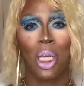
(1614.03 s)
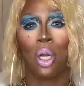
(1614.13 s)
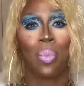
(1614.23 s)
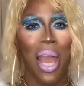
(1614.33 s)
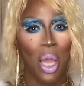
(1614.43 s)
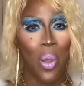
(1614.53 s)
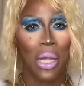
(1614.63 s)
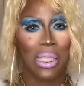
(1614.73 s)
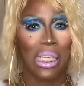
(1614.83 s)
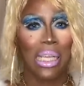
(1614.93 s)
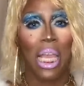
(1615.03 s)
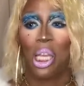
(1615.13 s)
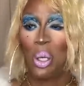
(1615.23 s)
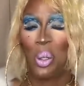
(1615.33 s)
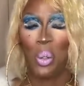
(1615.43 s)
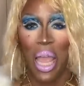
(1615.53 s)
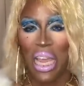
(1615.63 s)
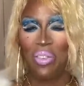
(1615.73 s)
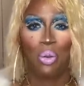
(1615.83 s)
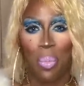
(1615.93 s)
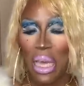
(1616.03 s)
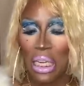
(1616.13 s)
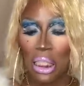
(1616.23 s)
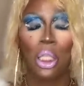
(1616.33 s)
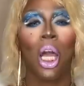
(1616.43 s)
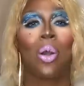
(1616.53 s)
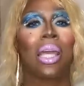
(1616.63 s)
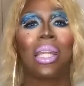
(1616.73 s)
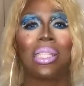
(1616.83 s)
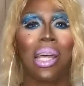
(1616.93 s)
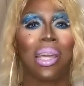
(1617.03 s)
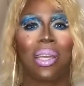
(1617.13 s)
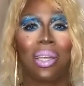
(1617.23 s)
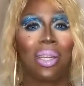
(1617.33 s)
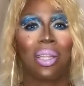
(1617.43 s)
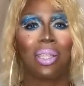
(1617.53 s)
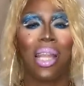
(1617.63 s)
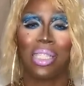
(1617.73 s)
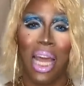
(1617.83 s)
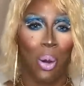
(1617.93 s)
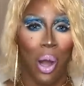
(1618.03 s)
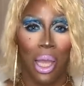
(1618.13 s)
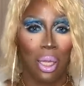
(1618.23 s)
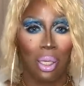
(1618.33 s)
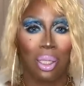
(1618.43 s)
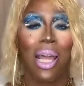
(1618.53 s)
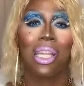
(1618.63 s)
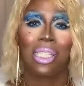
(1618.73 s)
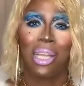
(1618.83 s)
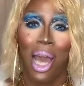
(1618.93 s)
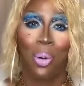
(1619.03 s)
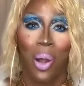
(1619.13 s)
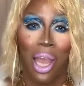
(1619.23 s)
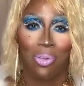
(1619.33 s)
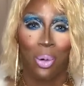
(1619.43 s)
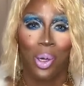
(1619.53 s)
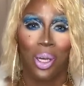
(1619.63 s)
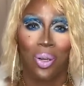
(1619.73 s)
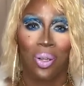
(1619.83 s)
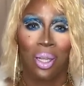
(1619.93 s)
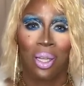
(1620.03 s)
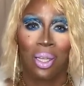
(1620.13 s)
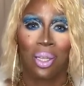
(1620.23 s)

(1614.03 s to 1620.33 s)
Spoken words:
You know, Black queen does, it's like, ooh, you negative, you a bitch. You know, and it's like, that's not right. That's not right, for real.